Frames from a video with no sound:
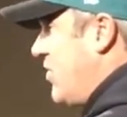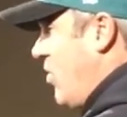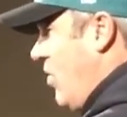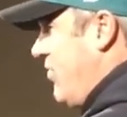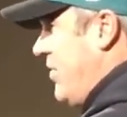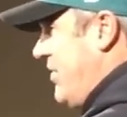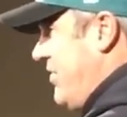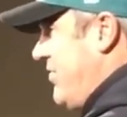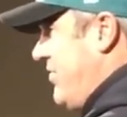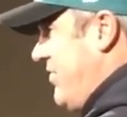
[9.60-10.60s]
to go over and
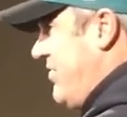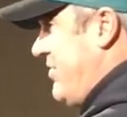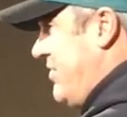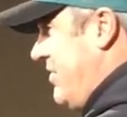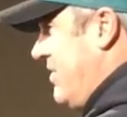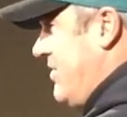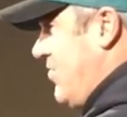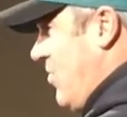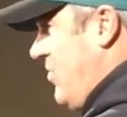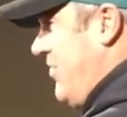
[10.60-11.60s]
just
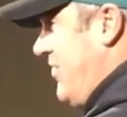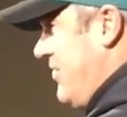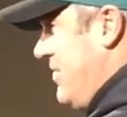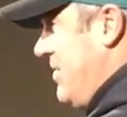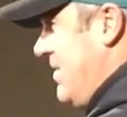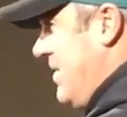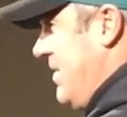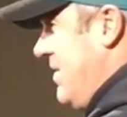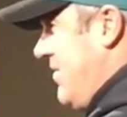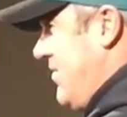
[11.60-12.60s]
sort of
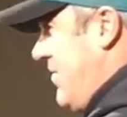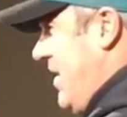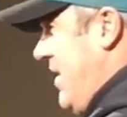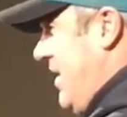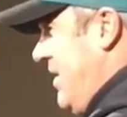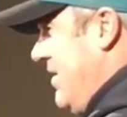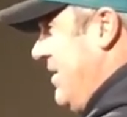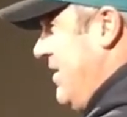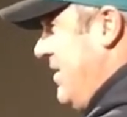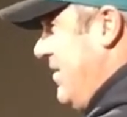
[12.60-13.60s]
say
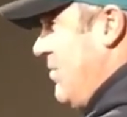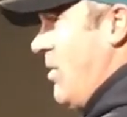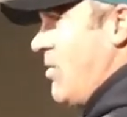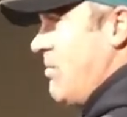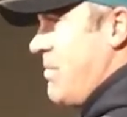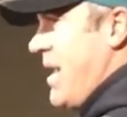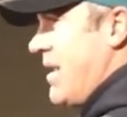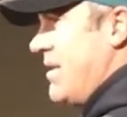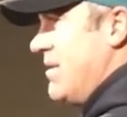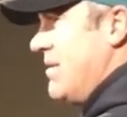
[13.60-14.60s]
welcome
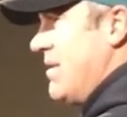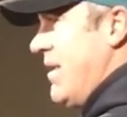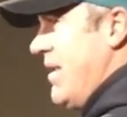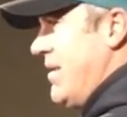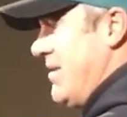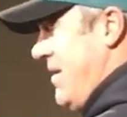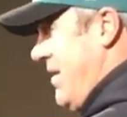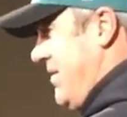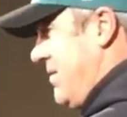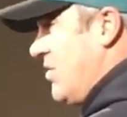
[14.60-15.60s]
back
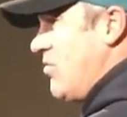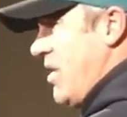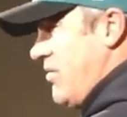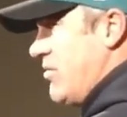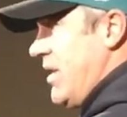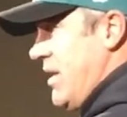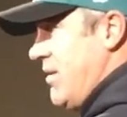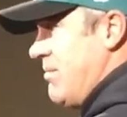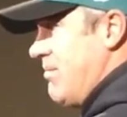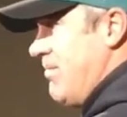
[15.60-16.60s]
and congratulate
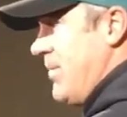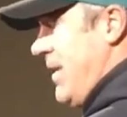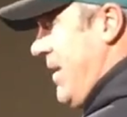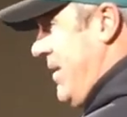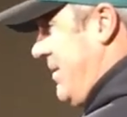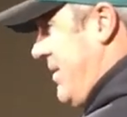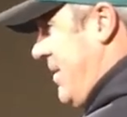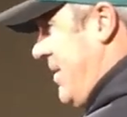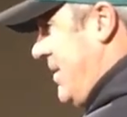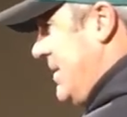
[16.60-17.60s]
him. And
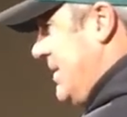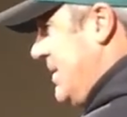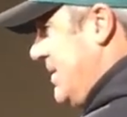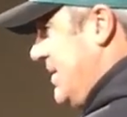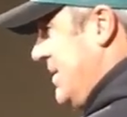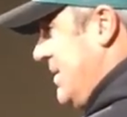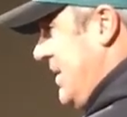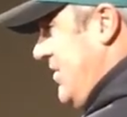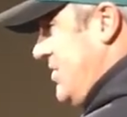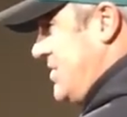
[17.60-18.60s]

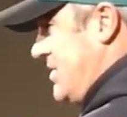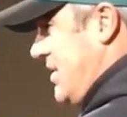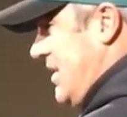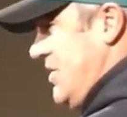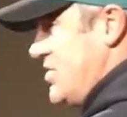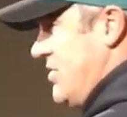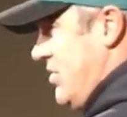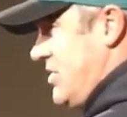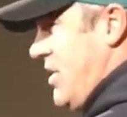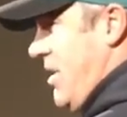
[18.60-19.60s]
he just
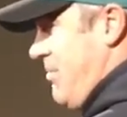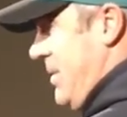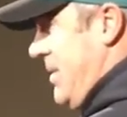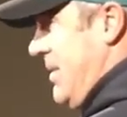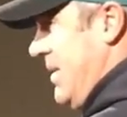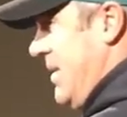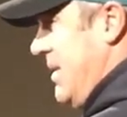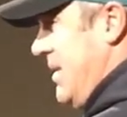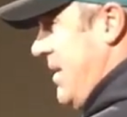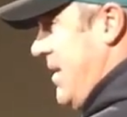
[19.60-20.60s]
looked up
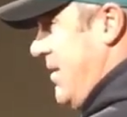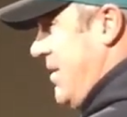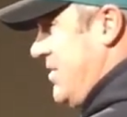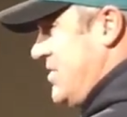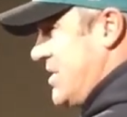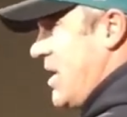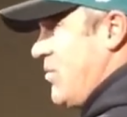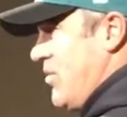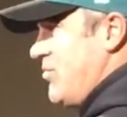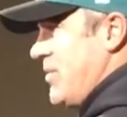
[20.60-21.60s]
and just kind
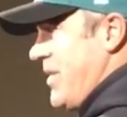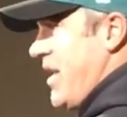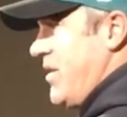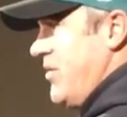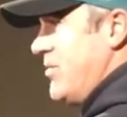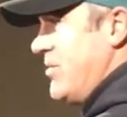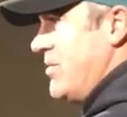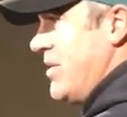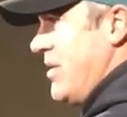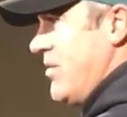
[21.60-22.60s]
of whispered thank you,
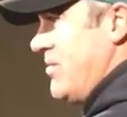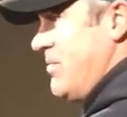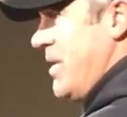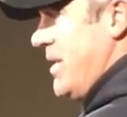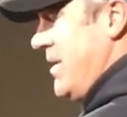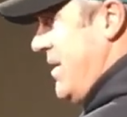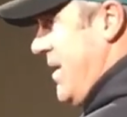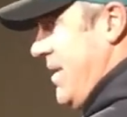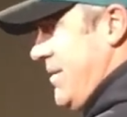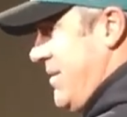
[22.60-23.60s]
you know, to me.
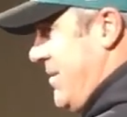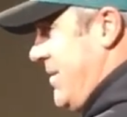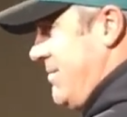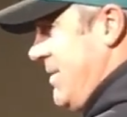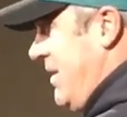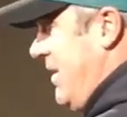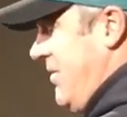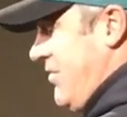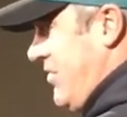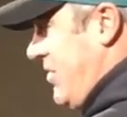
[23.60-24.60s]
And
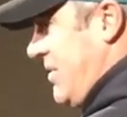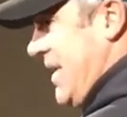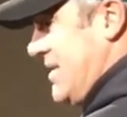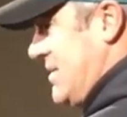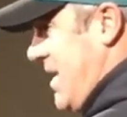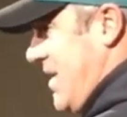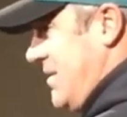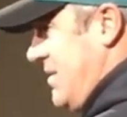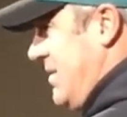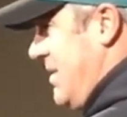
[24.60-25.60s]
he's such a class act
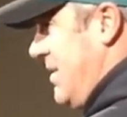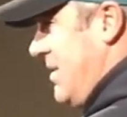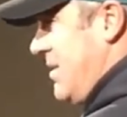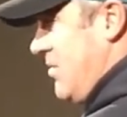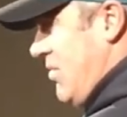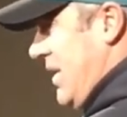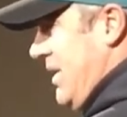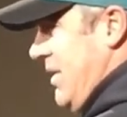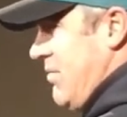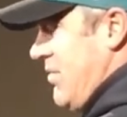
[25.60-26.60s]
and a great
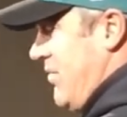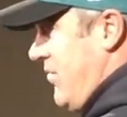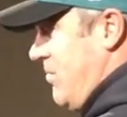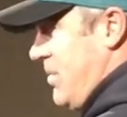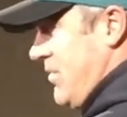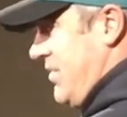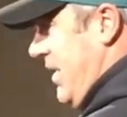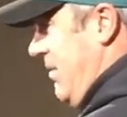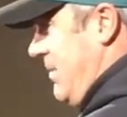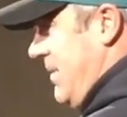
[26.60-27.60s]
leader on this football
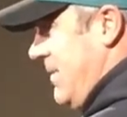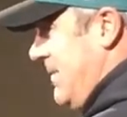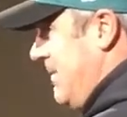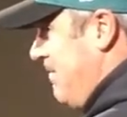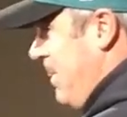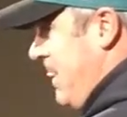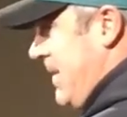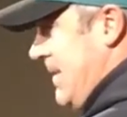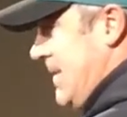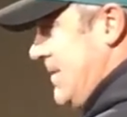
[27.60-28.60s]
team. And
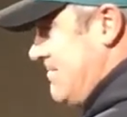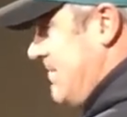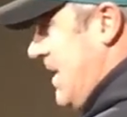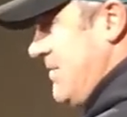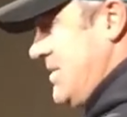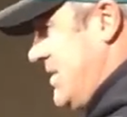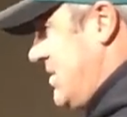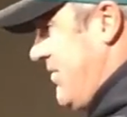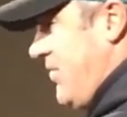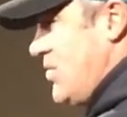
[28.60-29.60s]
obviously it's
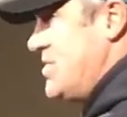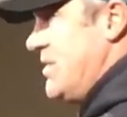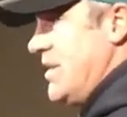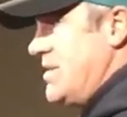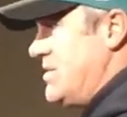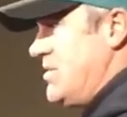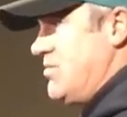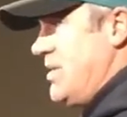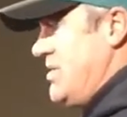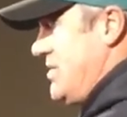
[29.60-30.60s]
unfortunate, his
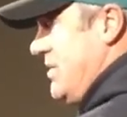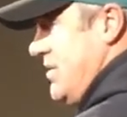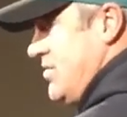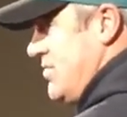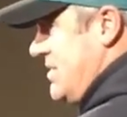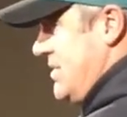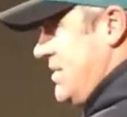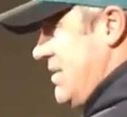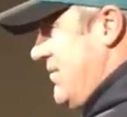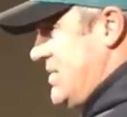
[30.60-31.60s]
situation, the injuries that
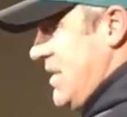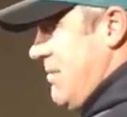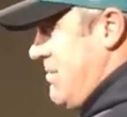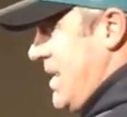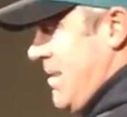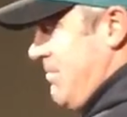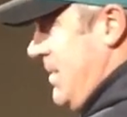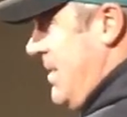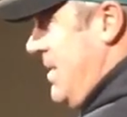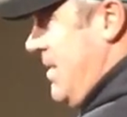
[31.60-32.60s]
have set him back.
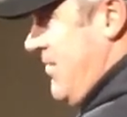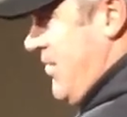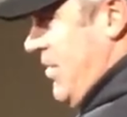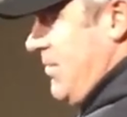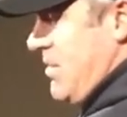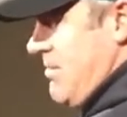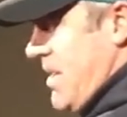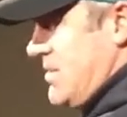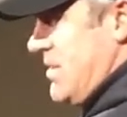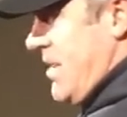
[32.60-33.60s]
But for him to come
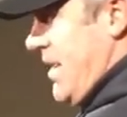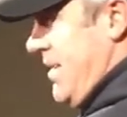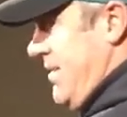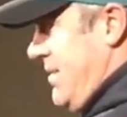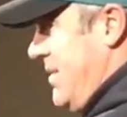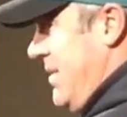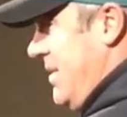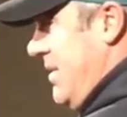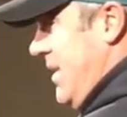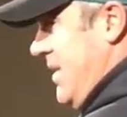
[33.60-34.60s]
out tonight
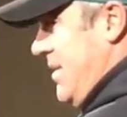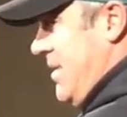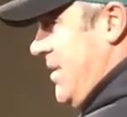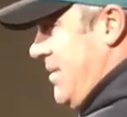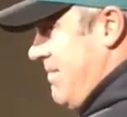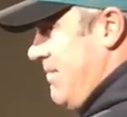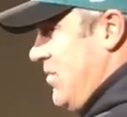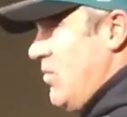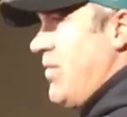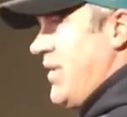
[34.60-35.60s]
and
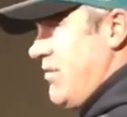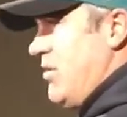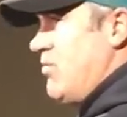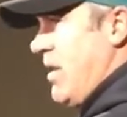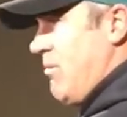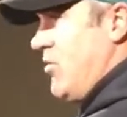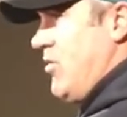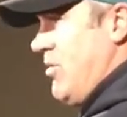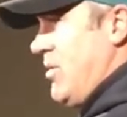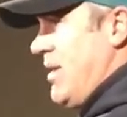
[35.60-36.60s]
do the things he was able to
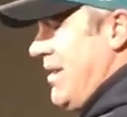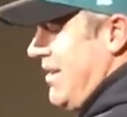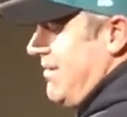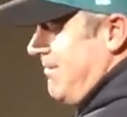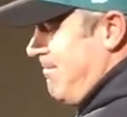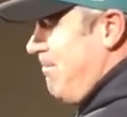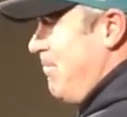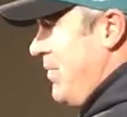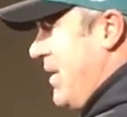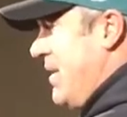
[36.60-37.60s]
do.
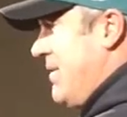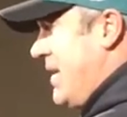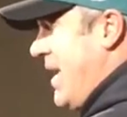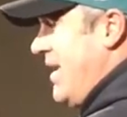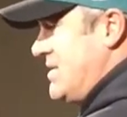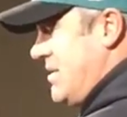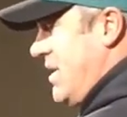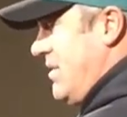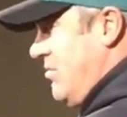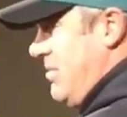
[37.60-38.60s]
And the guys,
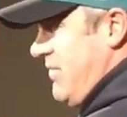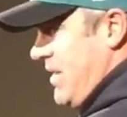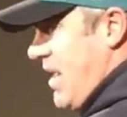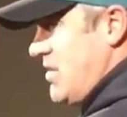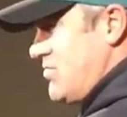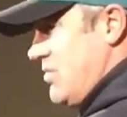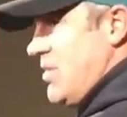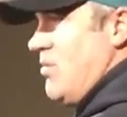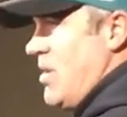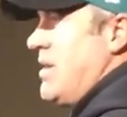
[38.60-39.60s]
I do believe the guys
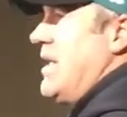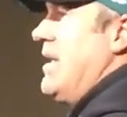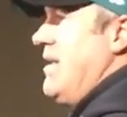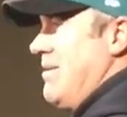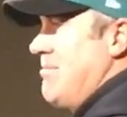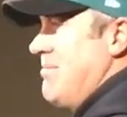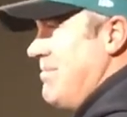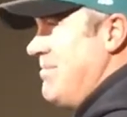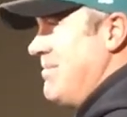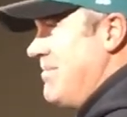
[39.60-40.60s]
really wanted to get
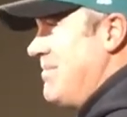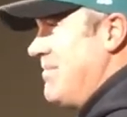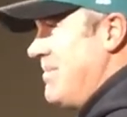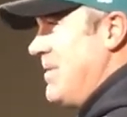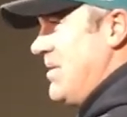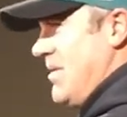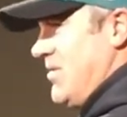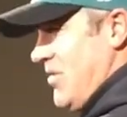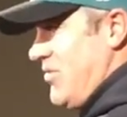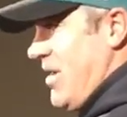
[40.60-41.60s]
him a
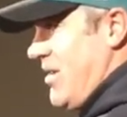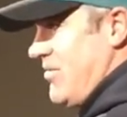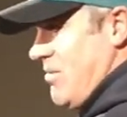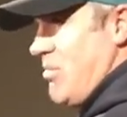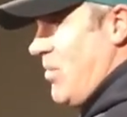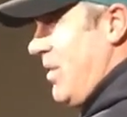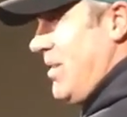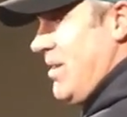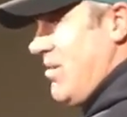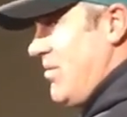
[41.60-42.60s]
touchdown at some point,
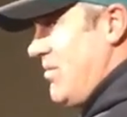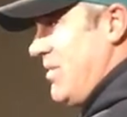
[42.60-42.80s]
you know.